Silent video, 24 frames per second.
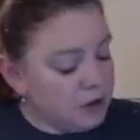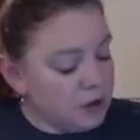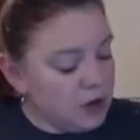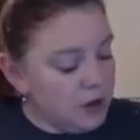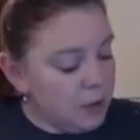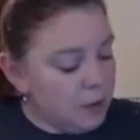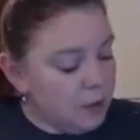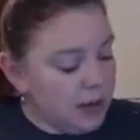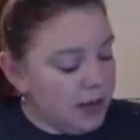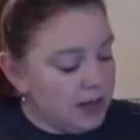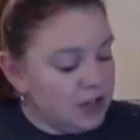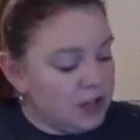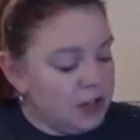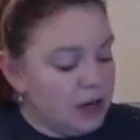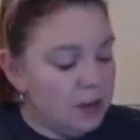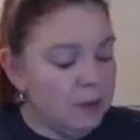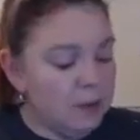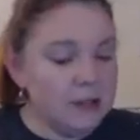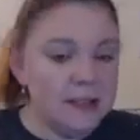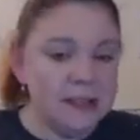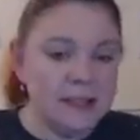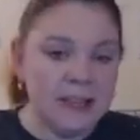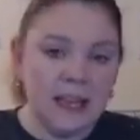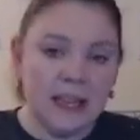going to play show
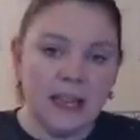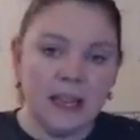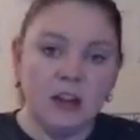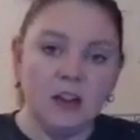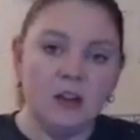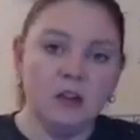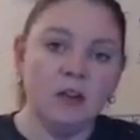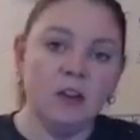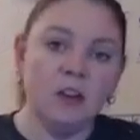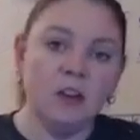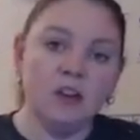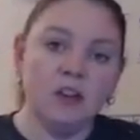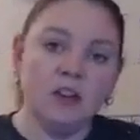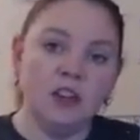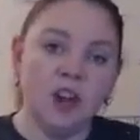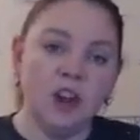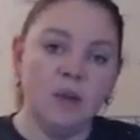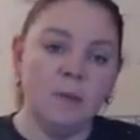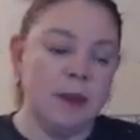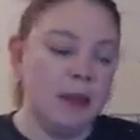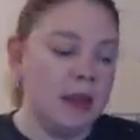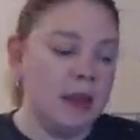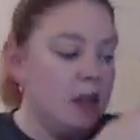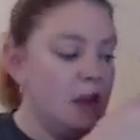and seek, and you're going to show
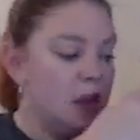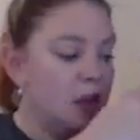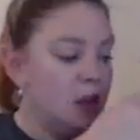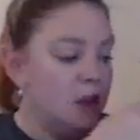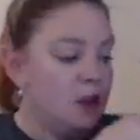me,